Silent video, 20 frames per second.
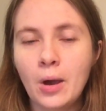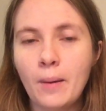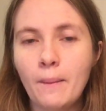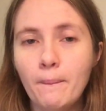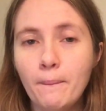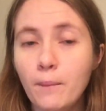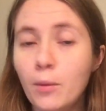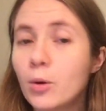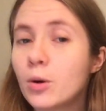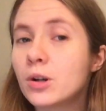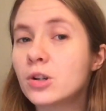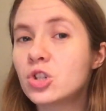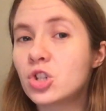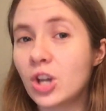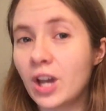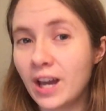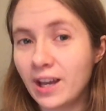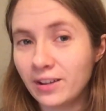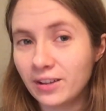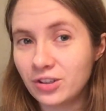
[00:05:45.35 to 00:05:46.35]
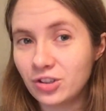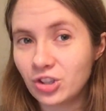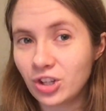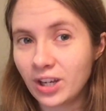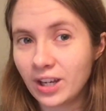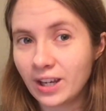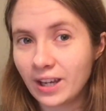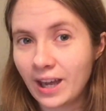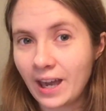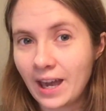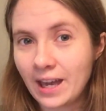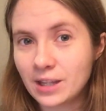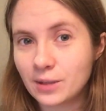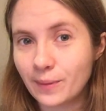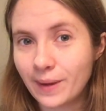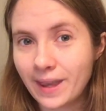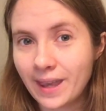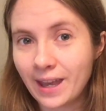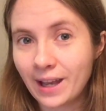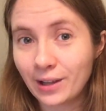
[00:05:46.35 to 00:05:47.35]
more challenging as we
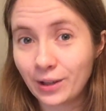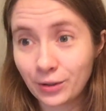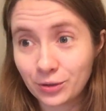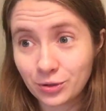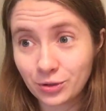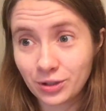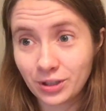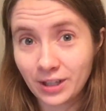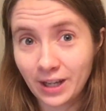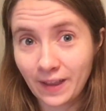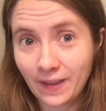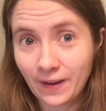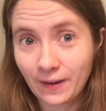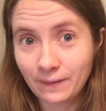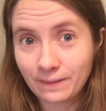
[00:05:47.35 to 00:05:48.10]
get closer to NaNo.